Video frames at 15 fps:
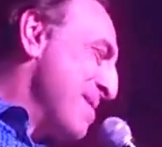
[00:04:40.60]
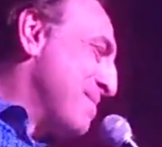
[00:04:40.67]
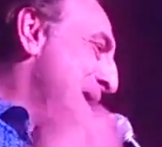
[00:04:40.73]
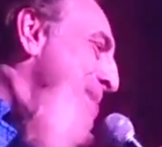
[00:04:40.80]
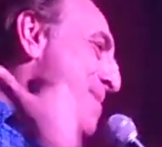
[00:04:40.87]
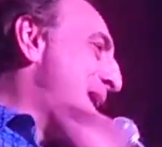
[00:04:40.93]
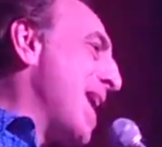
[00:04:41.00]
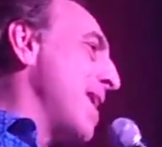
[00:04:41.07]

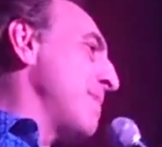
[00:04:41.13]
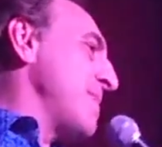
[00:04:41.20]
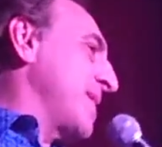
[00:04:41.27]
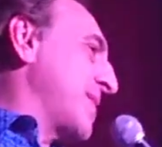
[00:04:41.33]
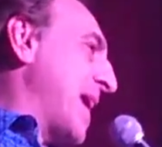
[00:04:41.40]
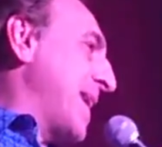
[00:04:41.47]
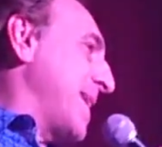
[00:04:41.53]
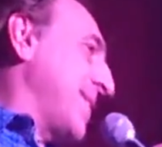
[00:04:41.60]
My mom
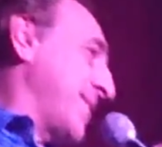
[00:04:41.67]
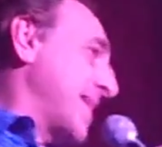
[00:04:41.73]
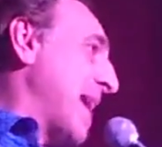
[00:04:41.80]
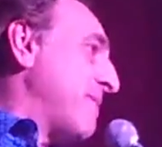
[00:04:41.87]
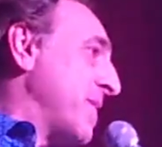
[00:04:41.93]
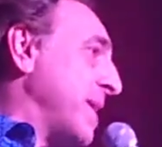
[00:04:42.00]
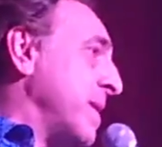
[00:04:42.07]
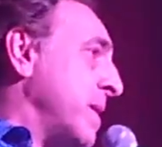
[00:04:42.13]
is
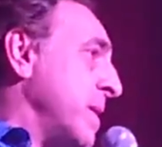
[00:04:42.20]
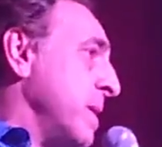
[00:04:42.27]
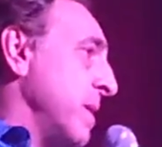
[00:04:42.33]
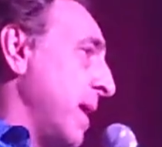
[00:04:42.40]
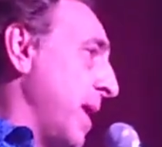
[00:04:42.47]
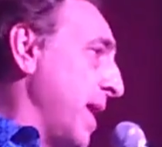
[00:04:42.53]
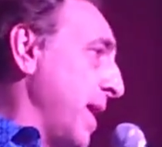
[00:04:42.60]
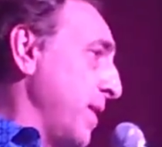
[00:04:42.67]
87,
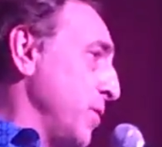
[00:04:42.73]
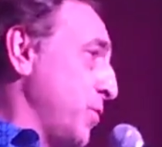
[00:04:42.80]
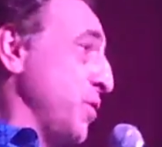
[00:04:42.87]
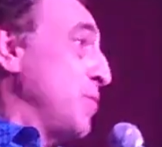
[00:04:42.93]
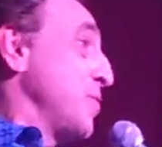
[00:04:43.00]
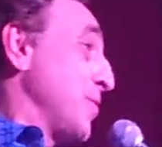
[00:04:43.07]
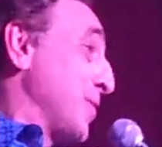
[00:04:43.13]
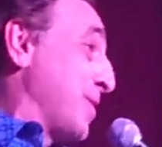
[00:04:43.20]

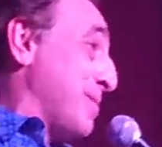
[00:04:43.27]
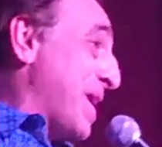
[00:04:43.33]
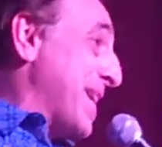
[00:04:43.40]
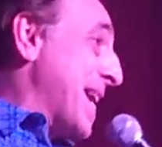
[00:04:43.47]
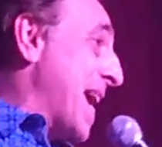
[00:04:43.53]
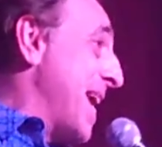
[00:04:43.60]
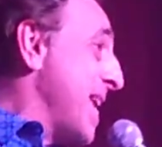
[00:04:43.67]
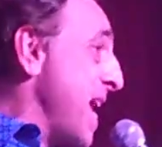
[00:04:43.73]
junior to my
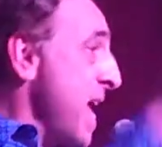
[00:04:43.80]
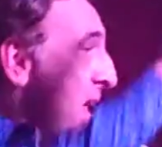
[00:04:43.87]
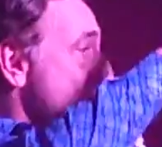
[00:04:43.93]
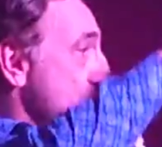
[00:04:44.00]
dad,